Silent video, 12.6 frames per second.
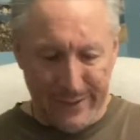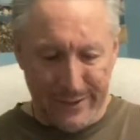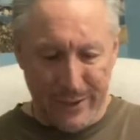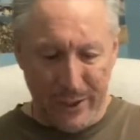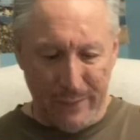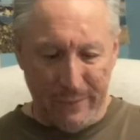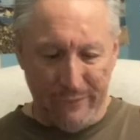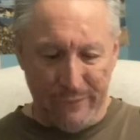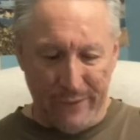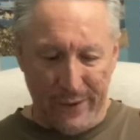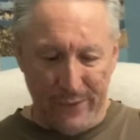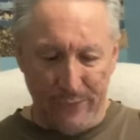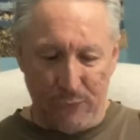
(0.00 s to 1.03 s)
Durbin
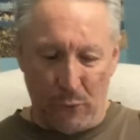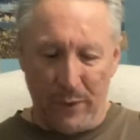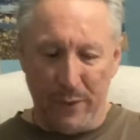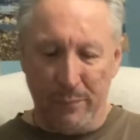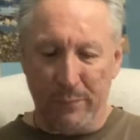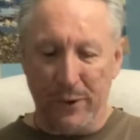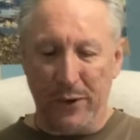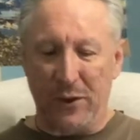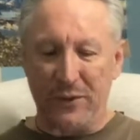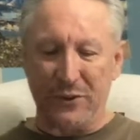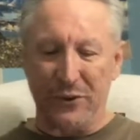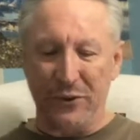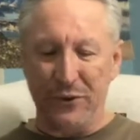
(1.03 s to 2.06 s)
felt for him, but
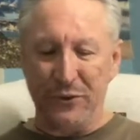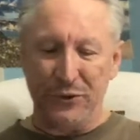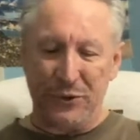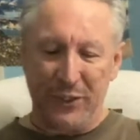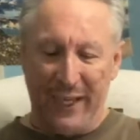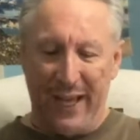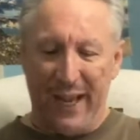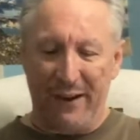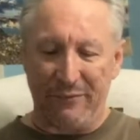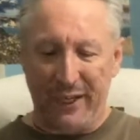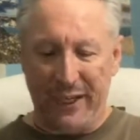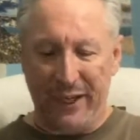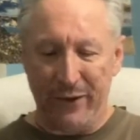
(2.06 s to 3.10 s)
also knew she'd have
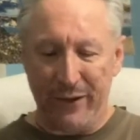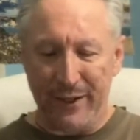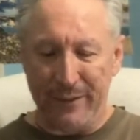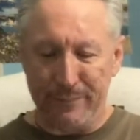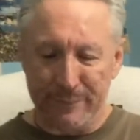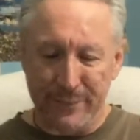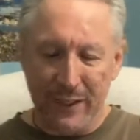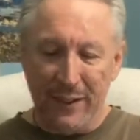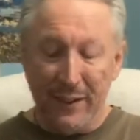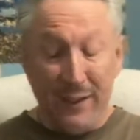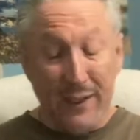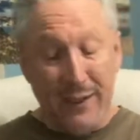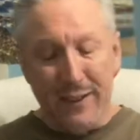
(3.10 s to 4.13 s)
to hear it.
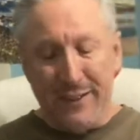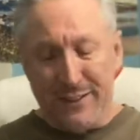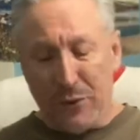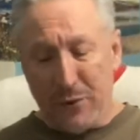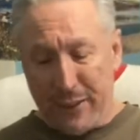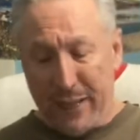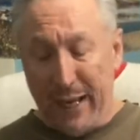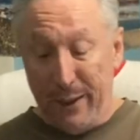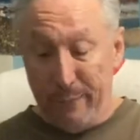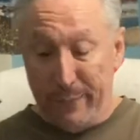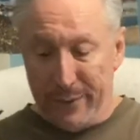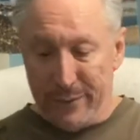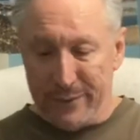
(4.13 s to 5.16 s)
"It's okay,
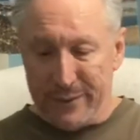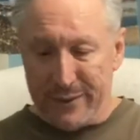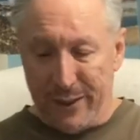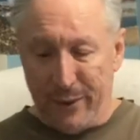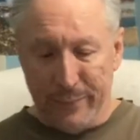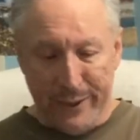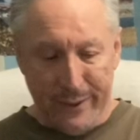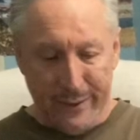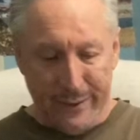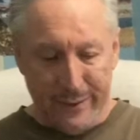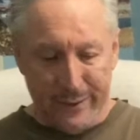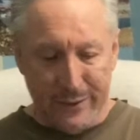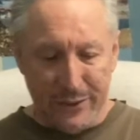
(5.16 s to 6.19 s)
Bill, tell me,"
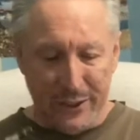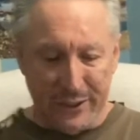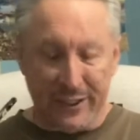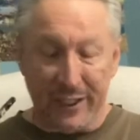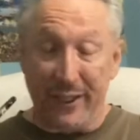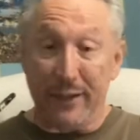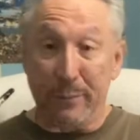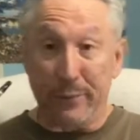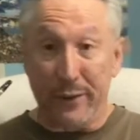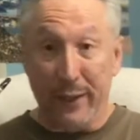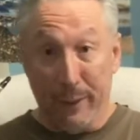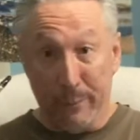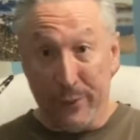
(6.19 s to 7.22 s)
she said
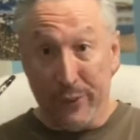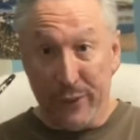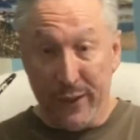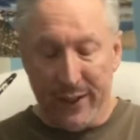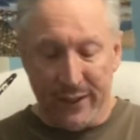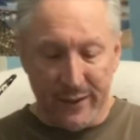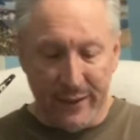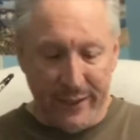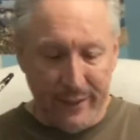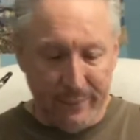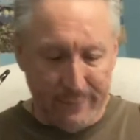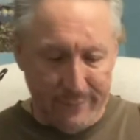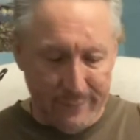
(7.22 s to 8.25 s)

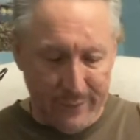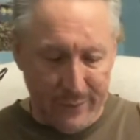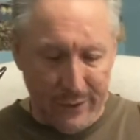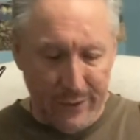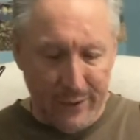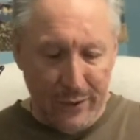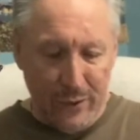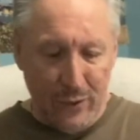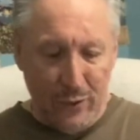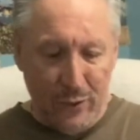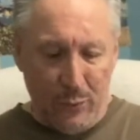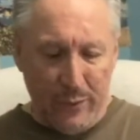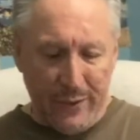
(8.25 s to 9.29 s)
empathetically.
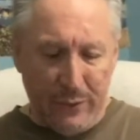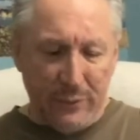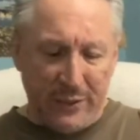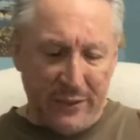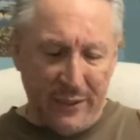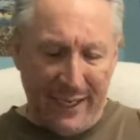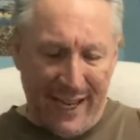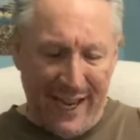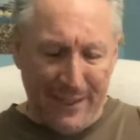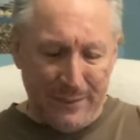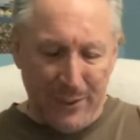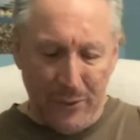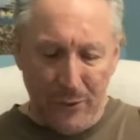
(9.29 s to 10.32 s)
"Well, there was an
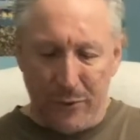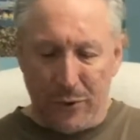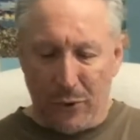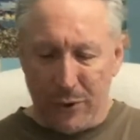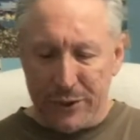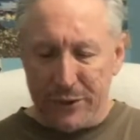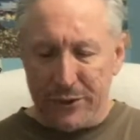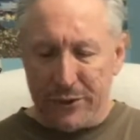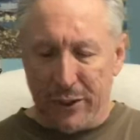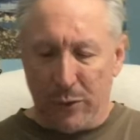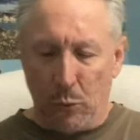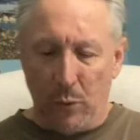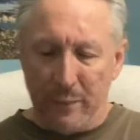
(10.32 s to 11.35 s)
absolute gorgeous
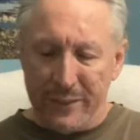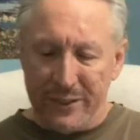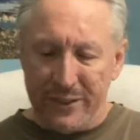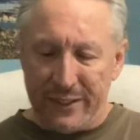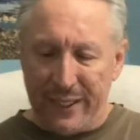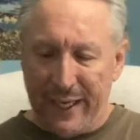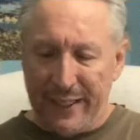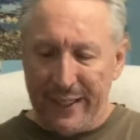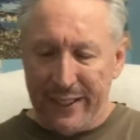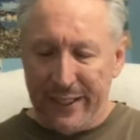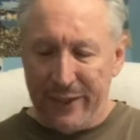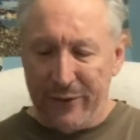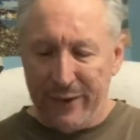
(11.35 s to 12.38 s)
young woman standing
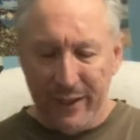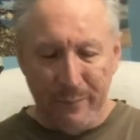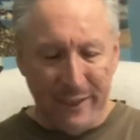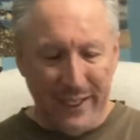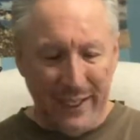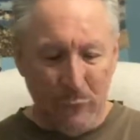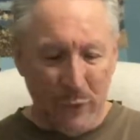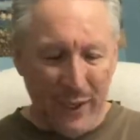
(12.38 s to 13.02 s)
near him, and he...